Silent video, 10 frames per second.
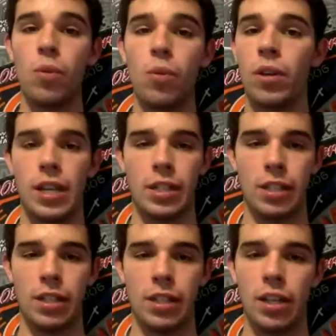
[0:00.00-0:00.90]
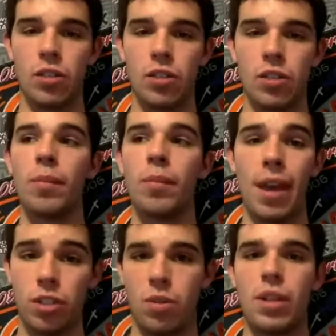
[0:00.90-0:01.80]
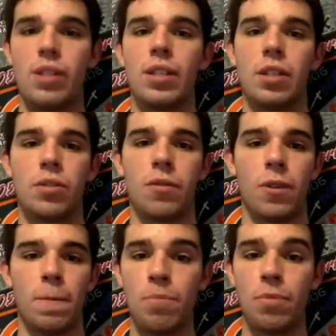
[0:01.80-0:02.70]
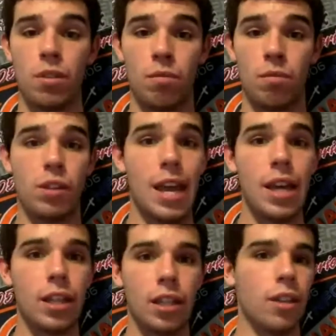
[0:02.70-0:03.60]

who are a destination for him, the Magic, who are a destination for him, they're taken.